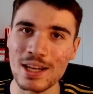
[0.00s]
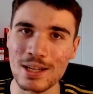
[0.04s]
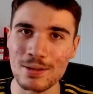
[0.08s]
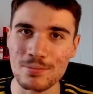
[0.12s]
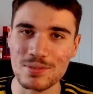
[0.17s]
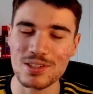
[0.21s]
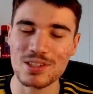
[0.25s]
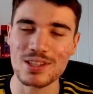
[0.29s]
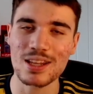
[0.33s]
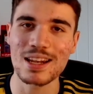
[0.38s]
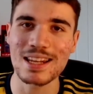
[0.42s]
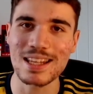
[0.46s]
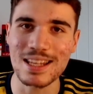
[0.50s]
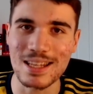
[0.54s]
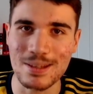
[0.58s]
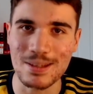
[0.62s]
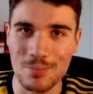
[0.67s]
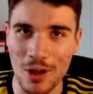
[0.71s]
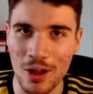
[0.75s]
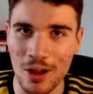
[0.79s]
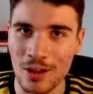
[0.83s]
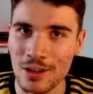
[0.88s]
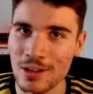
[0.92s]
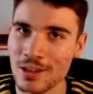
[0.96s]

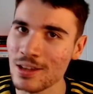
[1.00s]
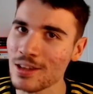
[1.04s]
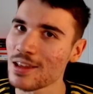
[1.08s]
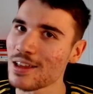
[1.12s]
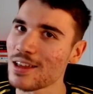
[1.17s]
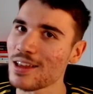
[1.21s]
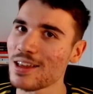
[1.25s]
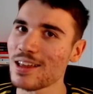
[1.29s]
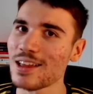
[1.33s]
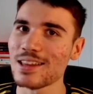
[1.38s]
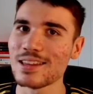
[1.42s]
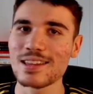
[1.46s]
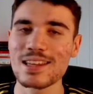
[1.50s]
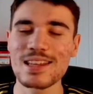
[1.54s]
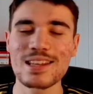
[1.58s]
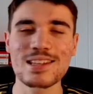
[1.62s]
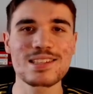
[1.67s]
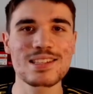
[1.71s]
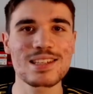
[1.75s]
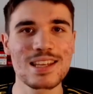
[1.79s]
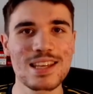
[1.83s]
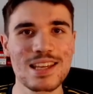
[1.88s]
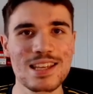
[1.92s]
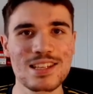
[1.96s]
Saliba. This
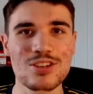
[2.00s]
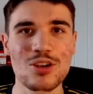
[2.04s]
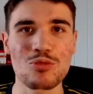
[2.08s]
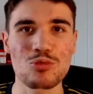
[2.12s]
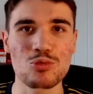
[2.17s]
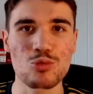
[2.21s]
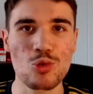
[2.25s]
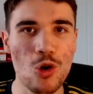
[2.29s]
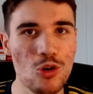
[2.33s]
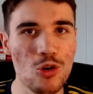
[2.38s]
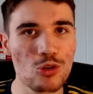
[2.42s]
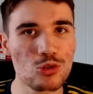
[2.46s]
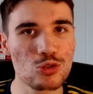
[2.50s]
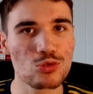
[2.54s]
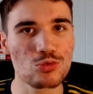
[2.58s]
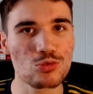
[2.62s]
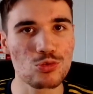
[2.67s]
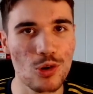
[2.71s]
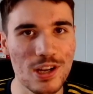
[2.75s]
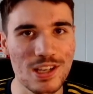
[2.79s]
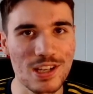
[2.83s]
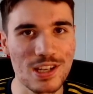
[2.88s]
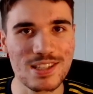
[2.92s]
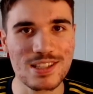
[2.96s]
geezer, Rolls
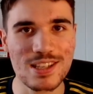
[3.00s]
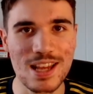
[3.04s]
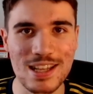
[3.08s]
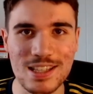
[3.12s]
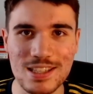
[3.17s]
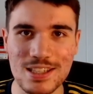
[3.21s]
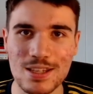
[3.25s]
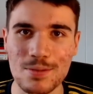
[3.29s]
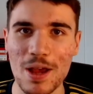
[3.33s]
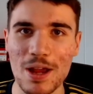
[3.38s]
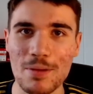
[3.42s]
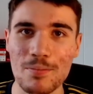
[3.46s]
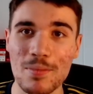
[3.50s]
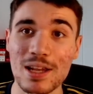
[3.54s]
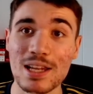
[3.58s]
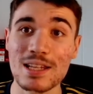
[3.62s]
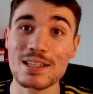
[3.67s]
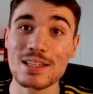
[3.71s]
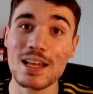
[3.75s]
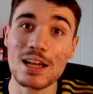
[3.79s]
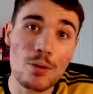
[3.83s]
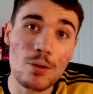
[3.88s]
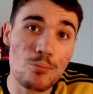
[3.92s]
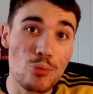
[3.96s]
Royce centre-back, man. He's
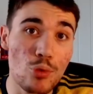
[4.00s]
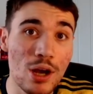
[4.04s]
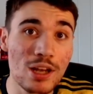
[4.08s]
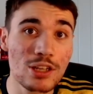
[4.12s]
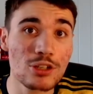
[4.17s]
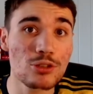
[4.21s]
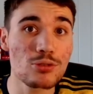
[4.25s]
like a brand